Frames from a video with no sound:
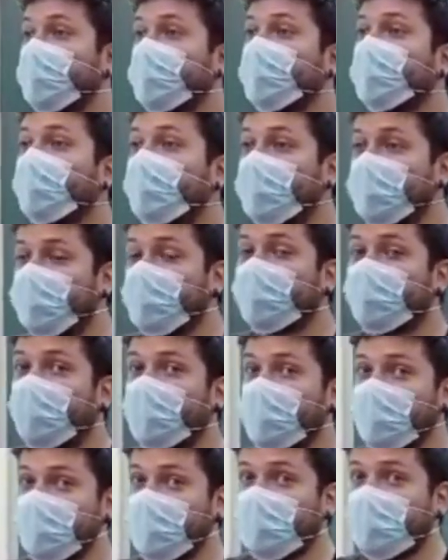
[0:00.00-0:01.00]
With your
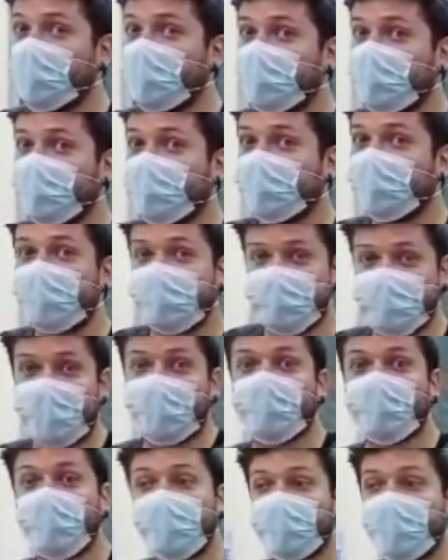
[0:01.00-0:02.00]
partner. Is that
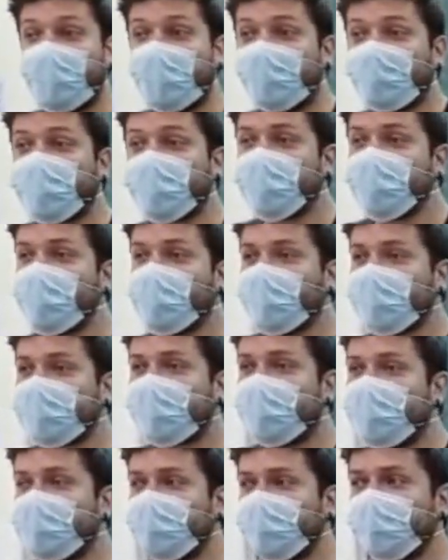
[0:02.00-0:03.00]
what they have to do,
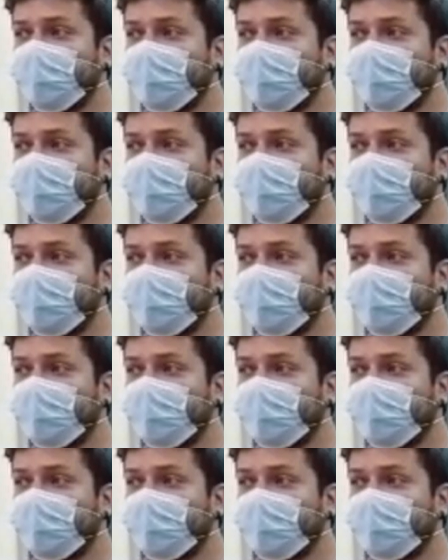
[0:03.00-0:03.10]
Oscar?